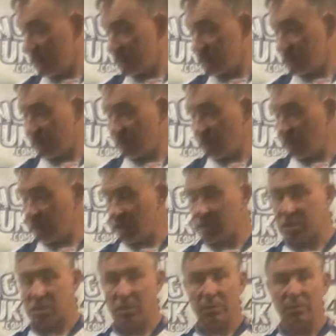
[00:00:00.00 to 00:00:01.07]
There's nothing
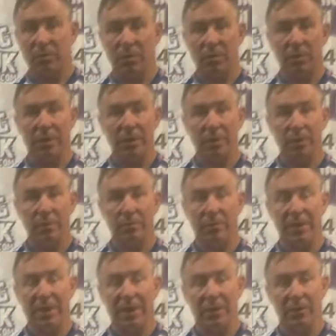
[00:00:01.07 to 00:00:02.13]
worse. You've probably
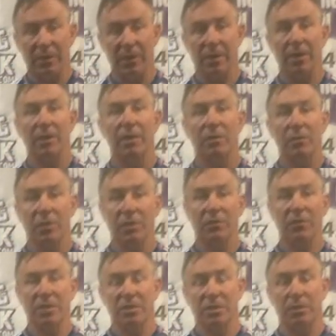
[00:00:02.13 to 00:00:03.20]
been out there, and when you're
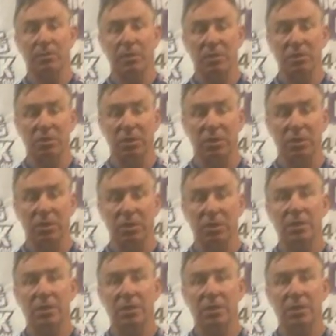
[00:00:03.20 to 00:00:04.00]
fixing a puncture,